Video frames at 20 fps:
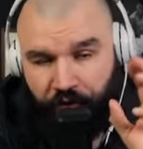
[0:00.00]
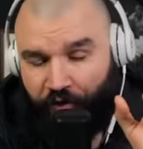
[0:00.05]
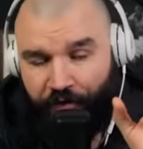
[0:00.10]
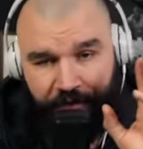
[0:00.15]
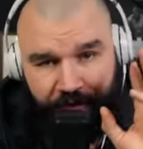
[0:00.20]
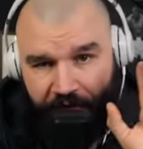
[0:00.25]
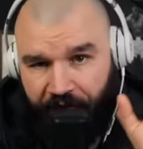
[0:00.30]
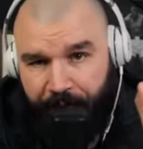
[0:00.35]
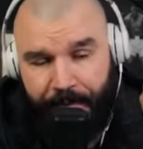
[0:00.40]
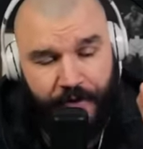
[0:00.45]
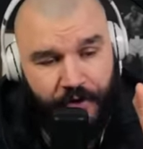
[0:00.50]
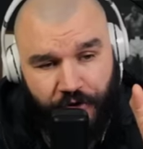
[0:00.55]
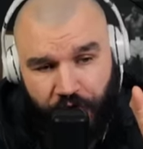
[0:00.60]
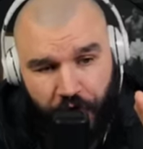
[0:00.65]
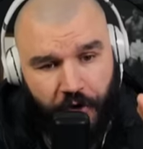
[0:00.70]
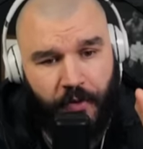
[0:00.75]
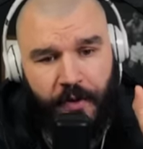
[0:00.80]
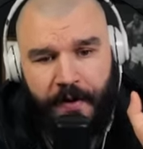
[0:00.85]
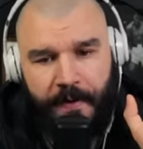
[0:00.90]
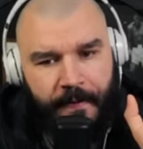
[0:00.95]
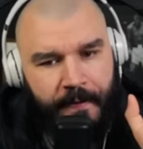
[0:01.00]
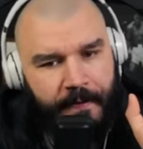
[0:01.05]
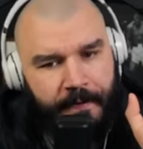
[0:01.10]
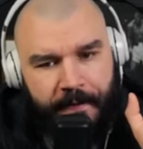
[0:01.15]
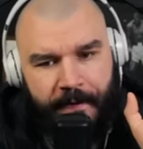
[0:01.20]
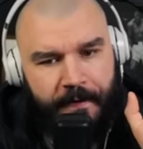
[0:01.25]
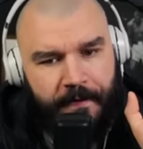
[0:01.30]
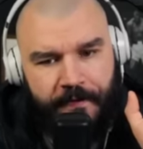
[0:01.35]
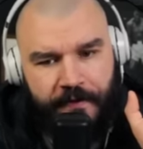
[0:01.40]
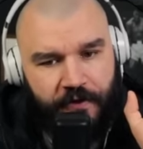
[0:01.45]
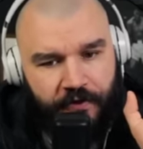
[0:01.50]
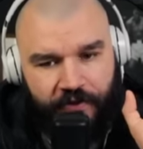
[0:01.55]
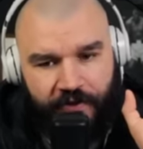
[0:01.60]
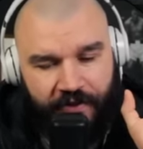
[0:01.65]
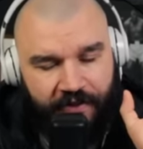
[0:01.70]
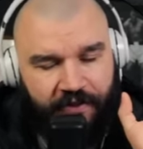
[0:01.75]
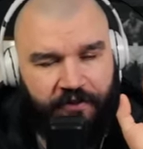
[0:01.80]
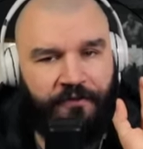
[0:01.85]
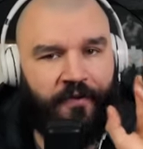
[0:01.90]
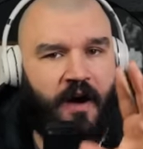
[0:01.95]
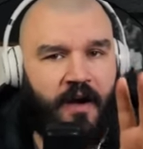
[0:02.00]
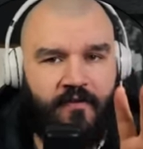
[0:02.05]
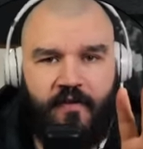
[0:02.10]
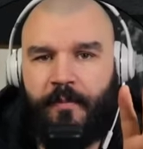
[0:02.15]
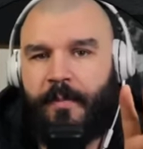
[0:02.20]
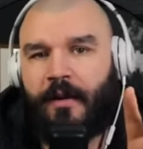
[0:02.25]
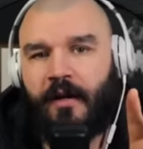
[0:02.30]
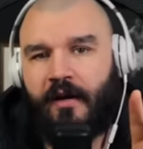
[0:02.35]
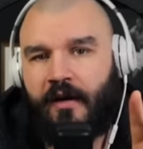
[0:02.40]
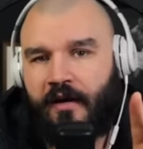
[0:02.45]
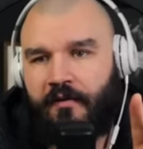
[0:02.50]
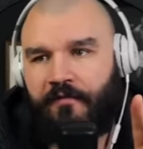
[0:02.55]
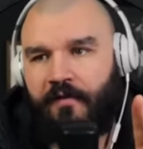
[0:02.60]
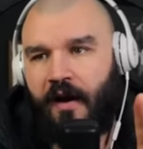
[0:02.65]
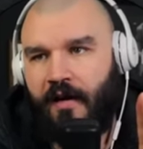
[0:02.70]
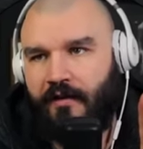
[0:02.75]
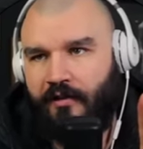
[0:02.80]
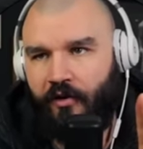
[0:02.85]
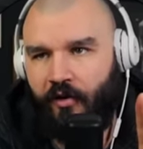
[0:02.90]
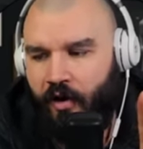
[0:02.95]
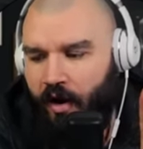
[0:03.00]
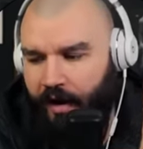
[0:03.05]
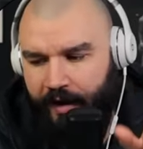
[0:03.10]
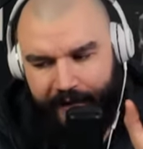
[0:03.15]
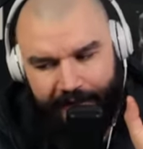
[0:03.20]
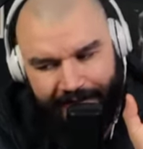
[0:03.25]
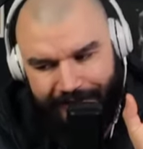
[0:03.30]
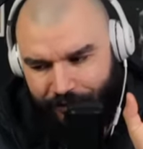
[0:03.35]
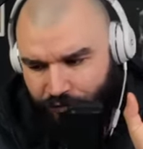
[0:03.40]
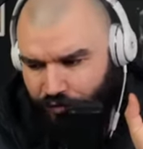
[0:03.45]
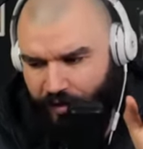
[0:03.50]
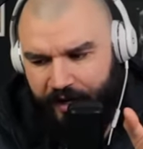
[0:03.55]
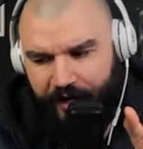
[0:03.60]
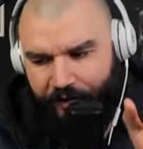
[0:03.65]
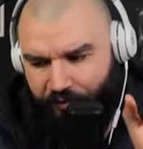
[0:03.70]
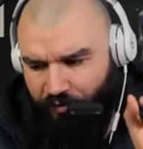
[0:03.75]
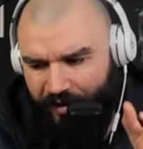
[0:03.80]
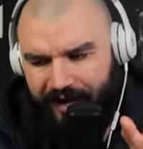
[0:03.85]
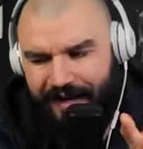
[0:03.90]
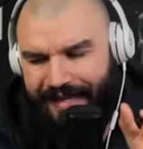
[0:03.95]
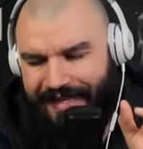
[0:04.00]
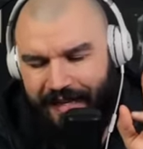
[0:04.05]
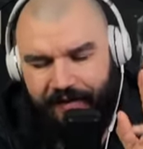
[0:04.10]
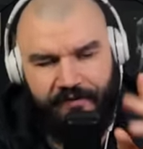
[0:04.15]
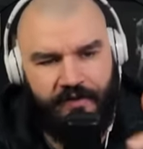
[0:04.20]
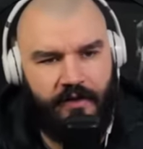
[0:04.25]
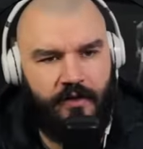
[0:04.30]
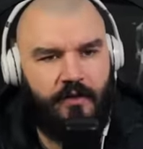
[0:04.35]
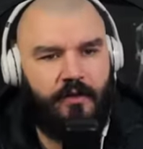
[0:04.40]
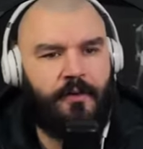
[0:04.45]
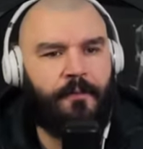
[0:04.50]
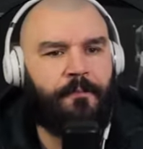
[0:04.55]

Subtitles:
for them to do. It's just the survivability factor, right? It's really, really difficult.